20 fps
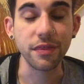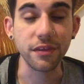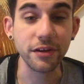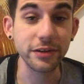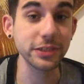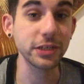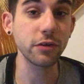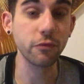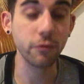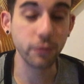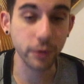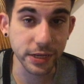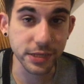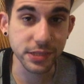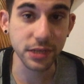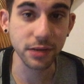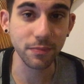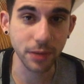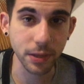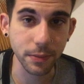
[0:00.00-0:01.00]
There's a
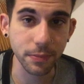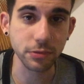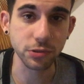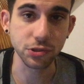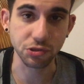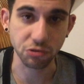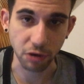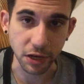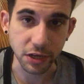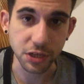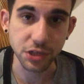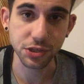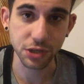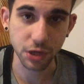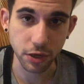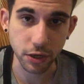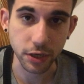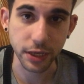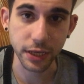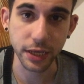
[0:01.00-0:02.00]
reason people drench
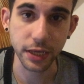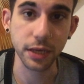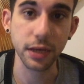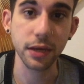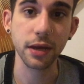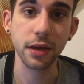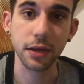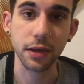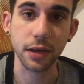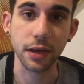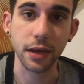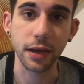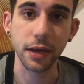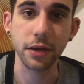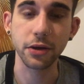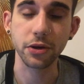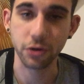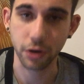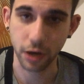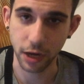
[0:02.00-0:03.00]
turkey
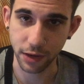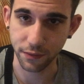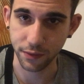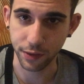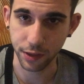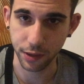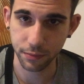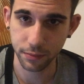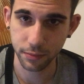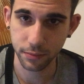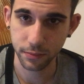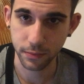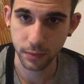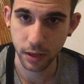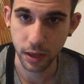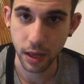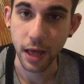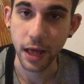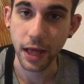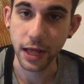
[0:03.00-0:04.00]
in gravy.
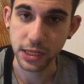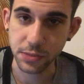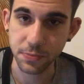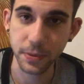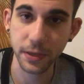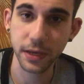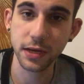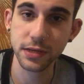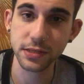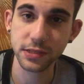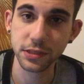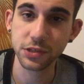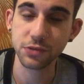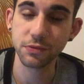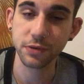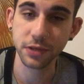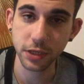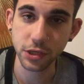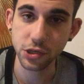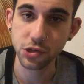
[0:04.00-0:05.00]
It's because it's
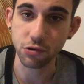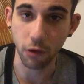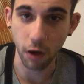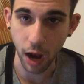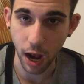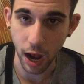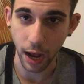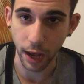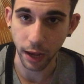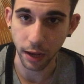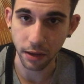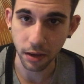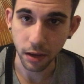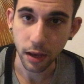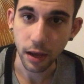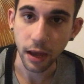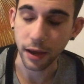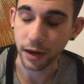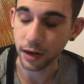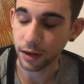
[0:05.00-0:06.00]
really dry,
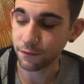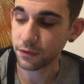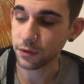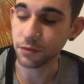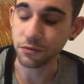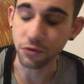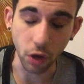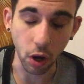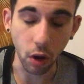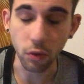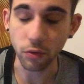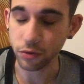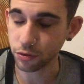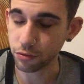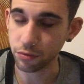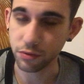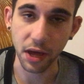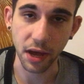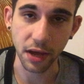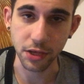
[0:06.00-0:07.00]
and if you don't
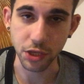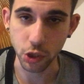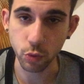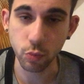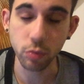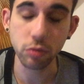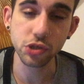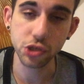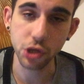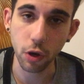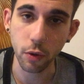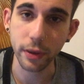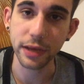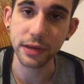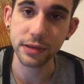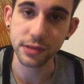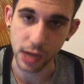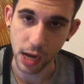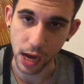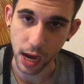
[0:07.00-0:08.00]
do that, you will choke
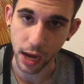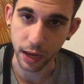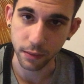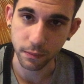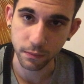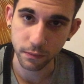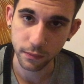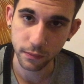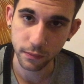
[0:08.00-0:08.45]
and die.